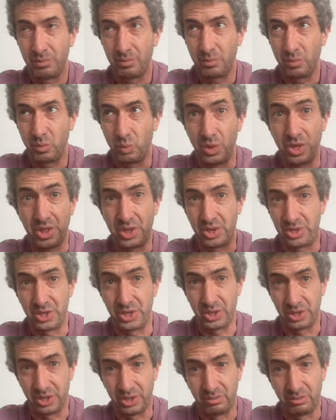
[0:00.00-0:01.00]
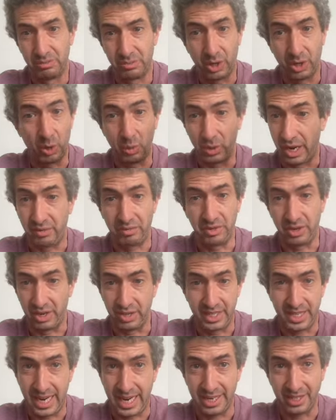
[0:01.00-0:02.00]
with journal, or whatever
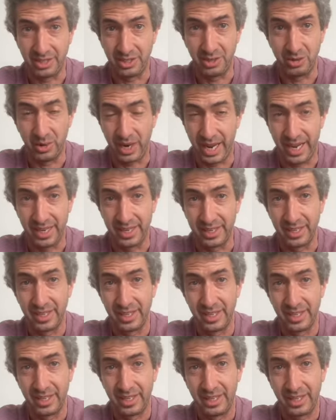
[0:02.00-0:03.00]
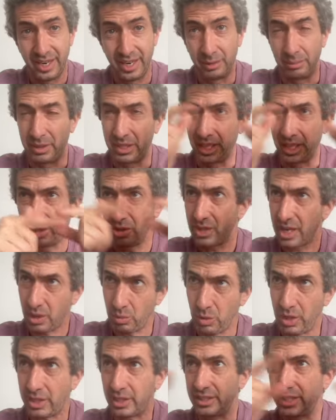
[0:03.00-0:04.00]
tag you add. And it'll be like, okay,
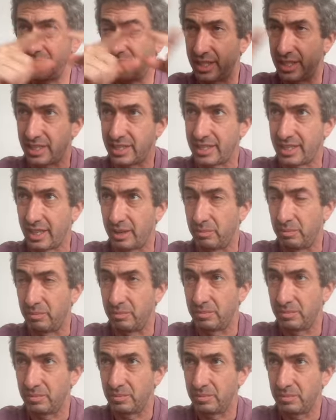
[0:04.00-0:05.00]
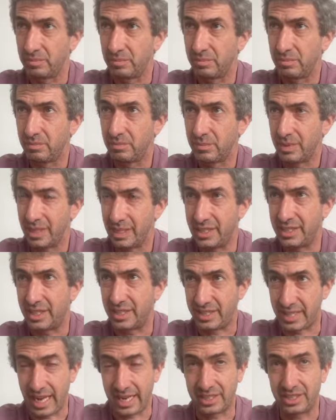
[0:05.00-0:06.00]
well, is this
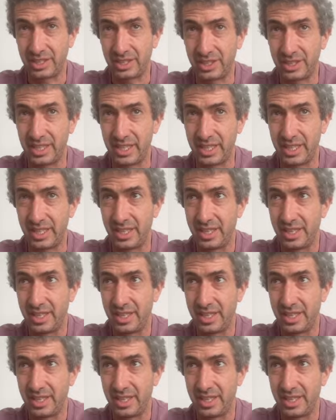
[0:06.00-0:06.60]
actually